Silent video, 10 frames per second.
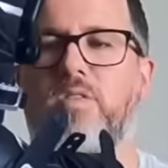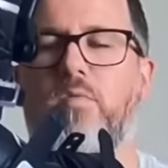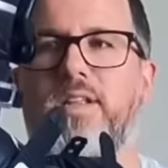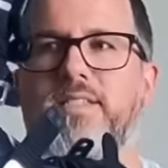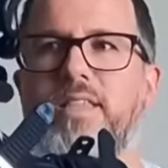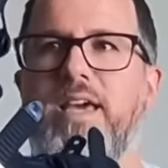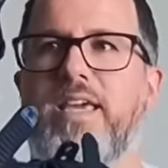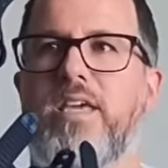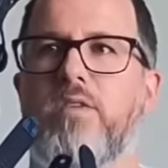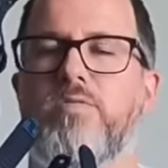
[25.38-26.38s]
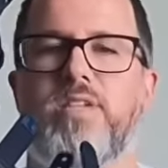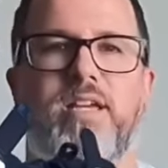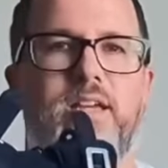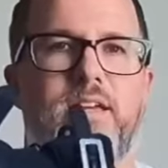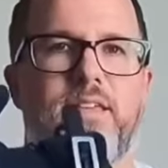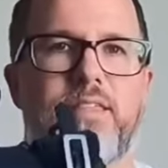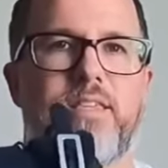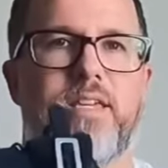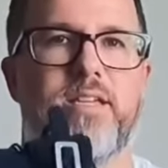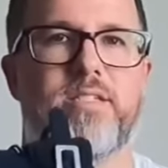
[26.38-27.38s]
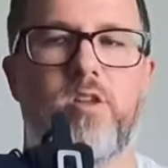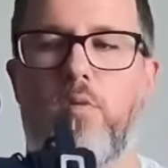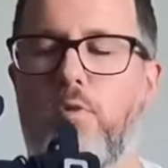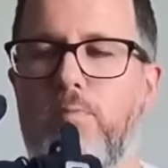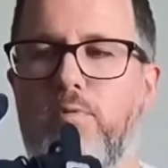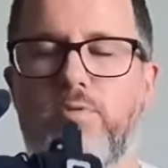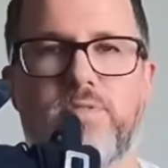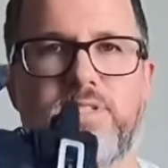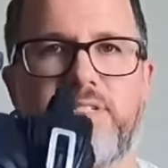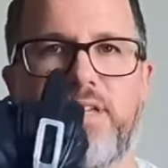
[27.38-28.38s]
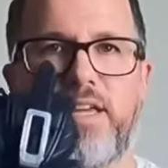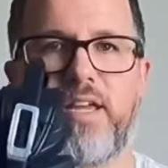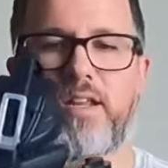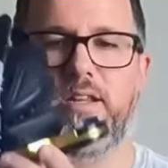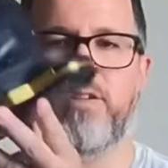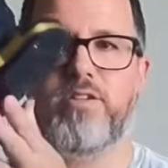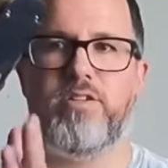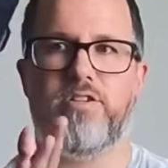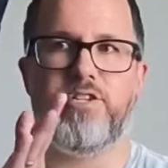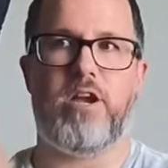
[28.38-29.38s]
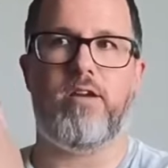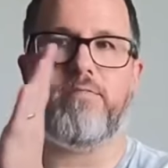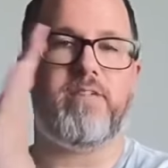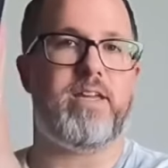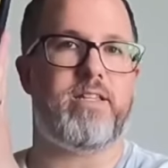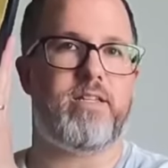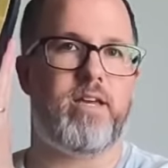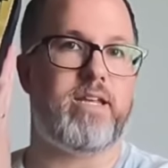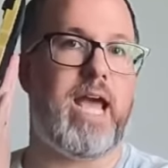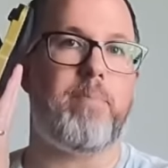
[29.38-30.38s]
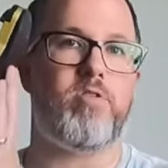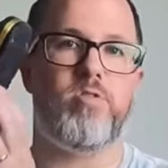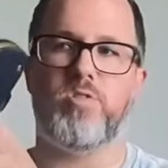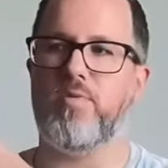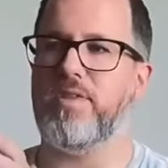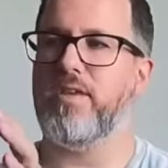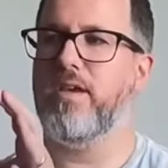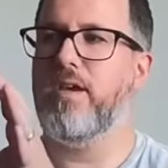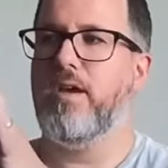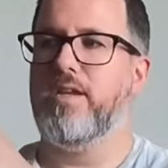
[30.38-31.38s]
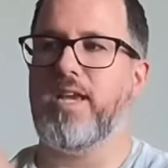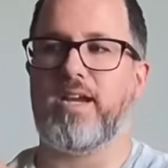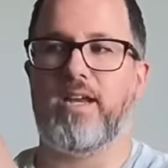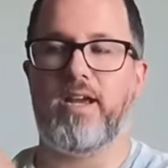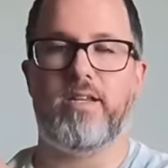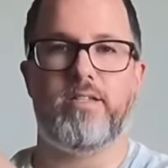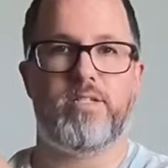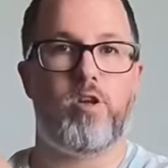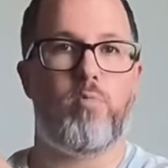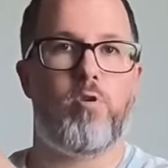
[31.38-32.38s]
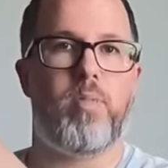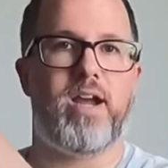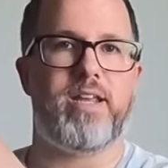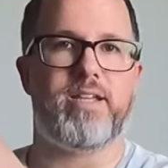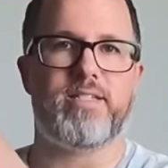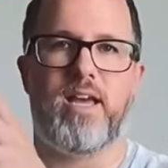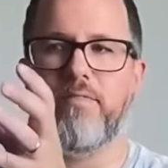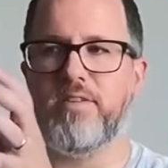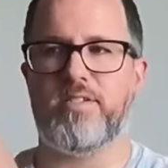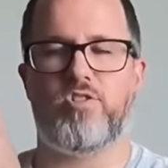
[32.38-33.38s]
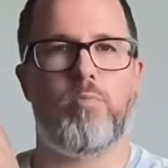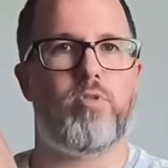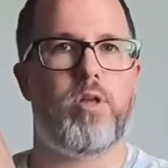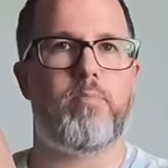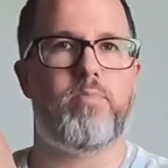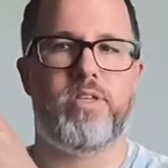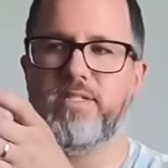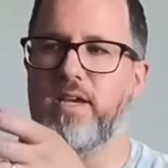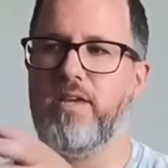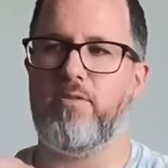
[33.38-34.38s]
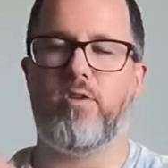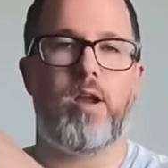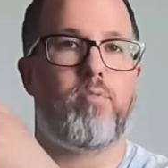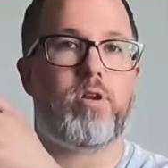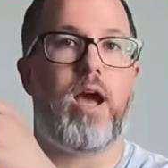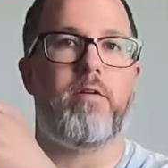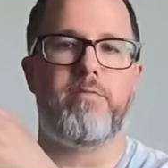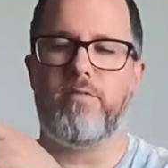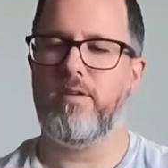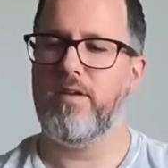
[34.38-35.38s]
what it's like using the snowboard boots in Jerry Feet adapters with Tech 9 snowboard bindings that have this third upper cuff.